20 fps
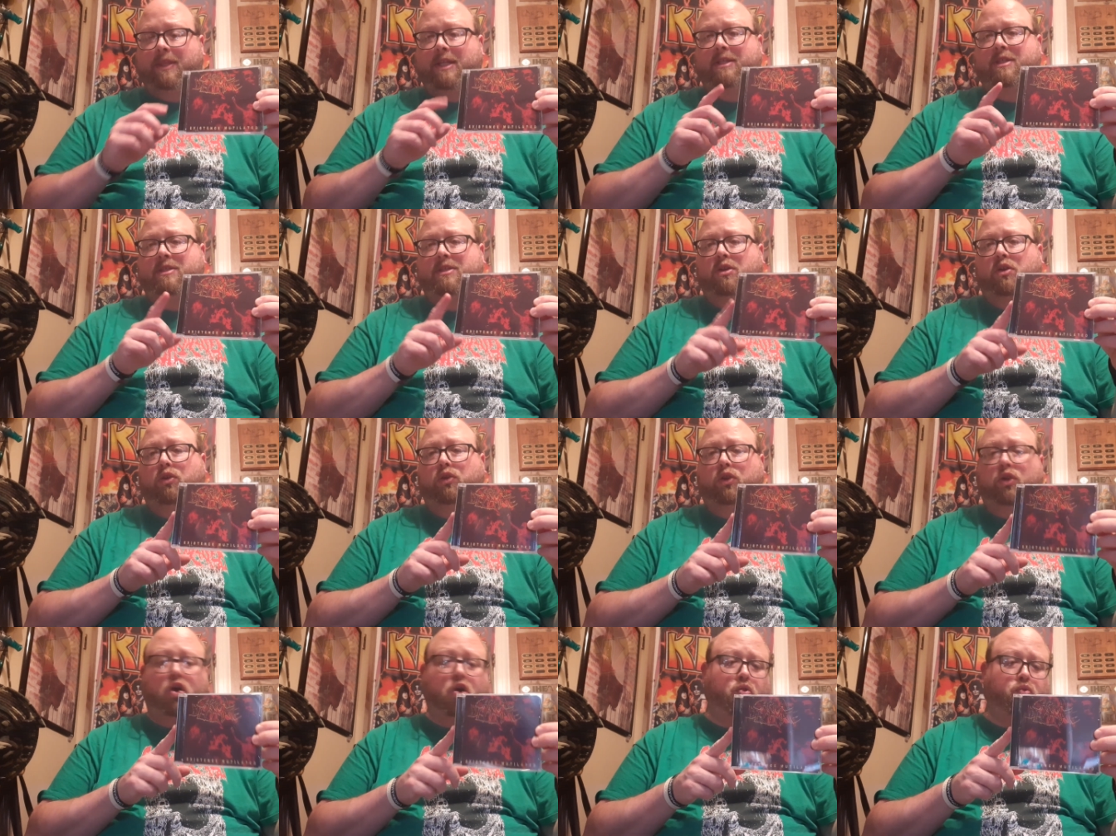This is their
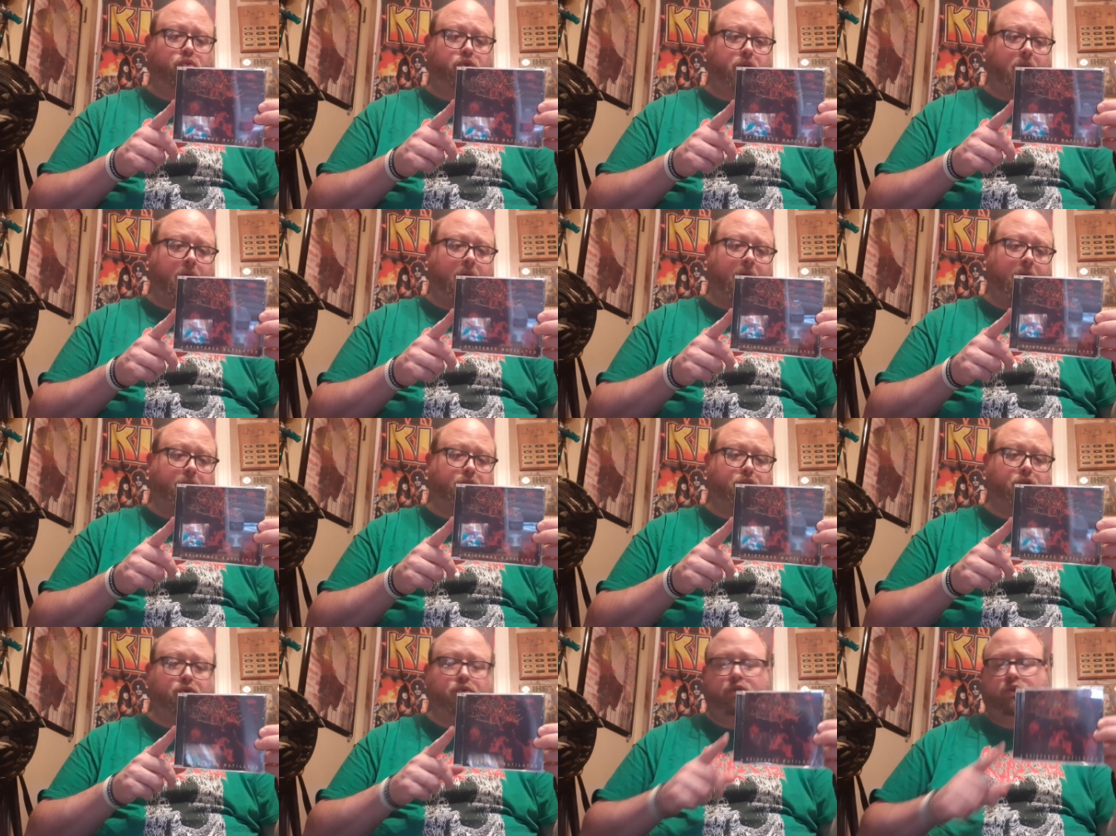lone uh,
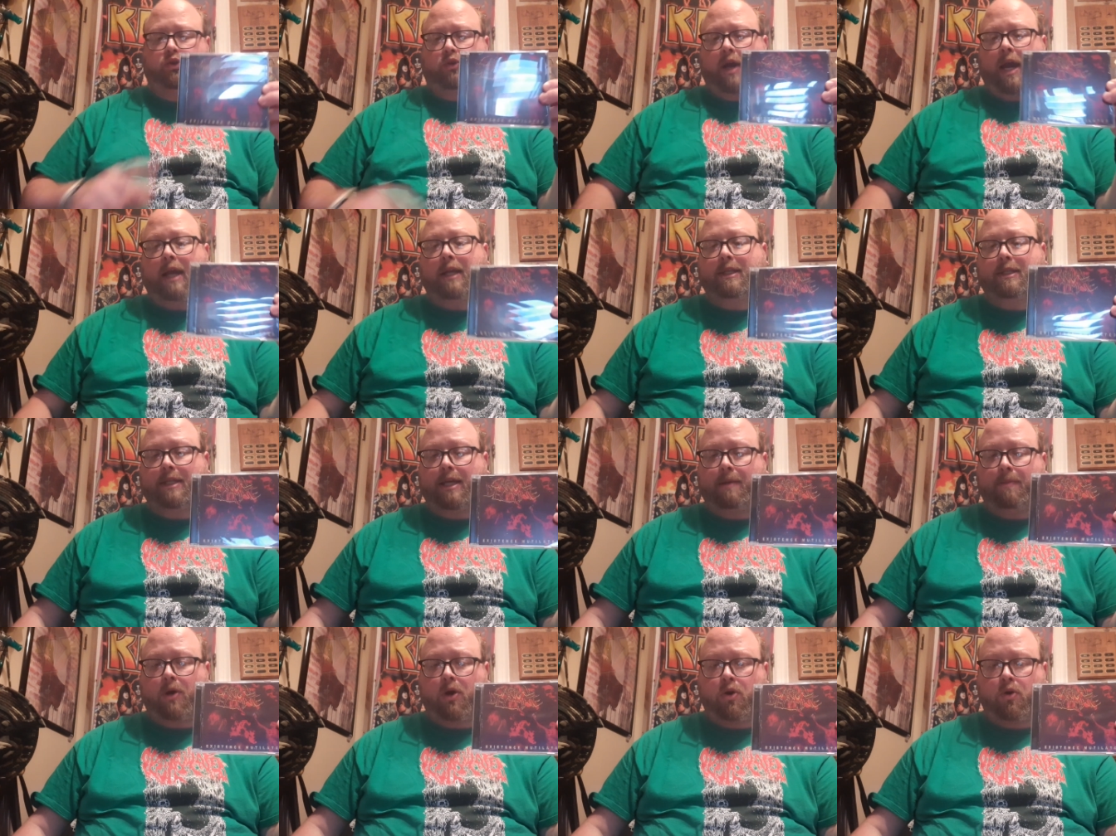two-track
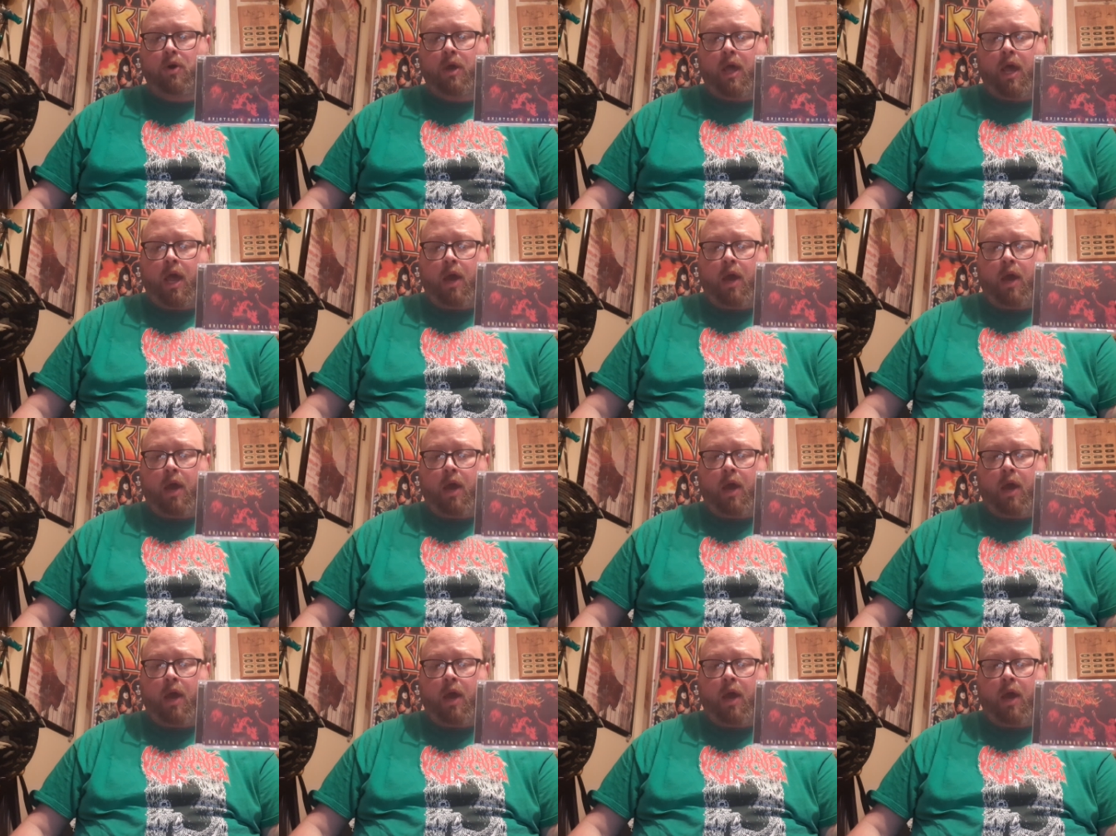demo,